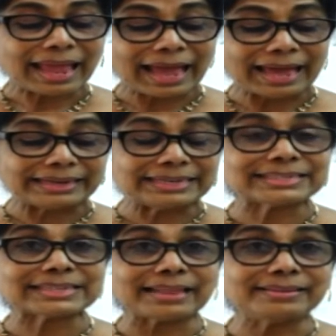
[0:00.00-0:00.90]
and its
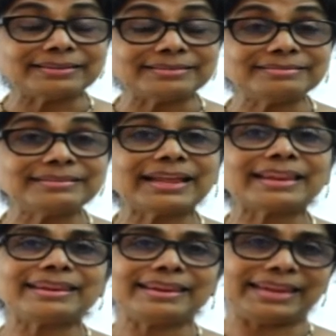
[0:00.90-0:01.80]
southern
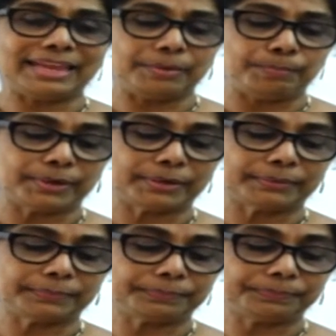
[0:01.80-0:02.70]
neighbor,
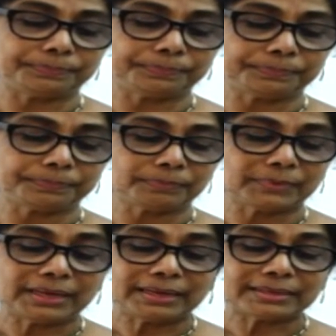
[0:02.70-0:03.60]

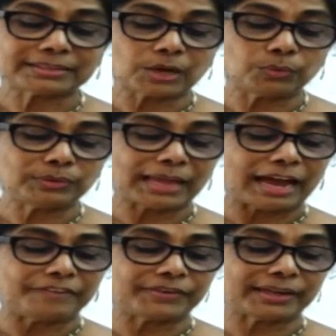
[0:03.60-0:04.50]
South
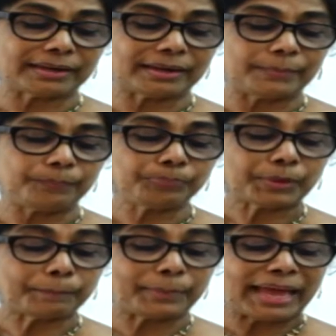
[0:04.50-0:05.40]
Africa.
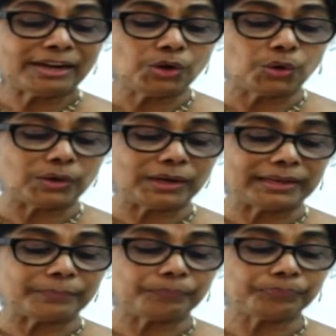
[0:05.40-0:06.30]

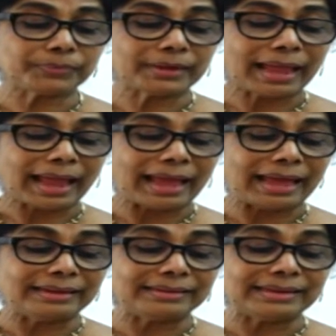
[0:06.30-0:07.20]
Pangolin
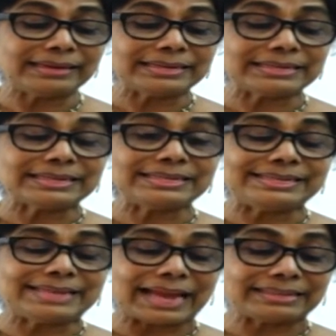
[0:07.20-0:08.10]
and the little
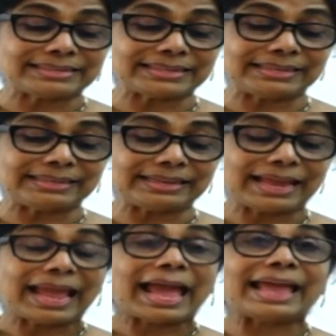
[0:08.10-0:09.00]
Dassie,
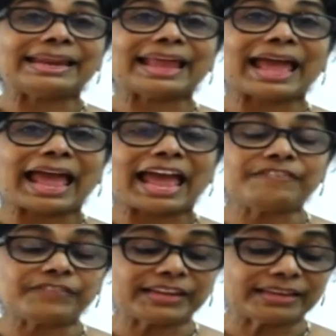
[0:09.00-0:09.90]
an
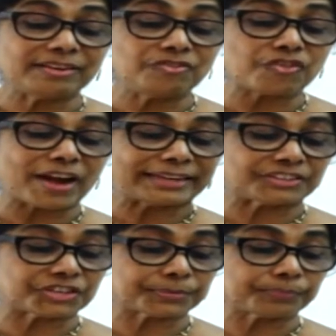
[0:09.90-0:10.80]
African
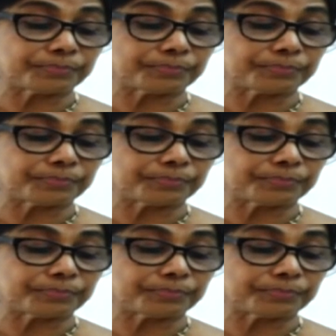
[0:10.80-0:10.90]
rat,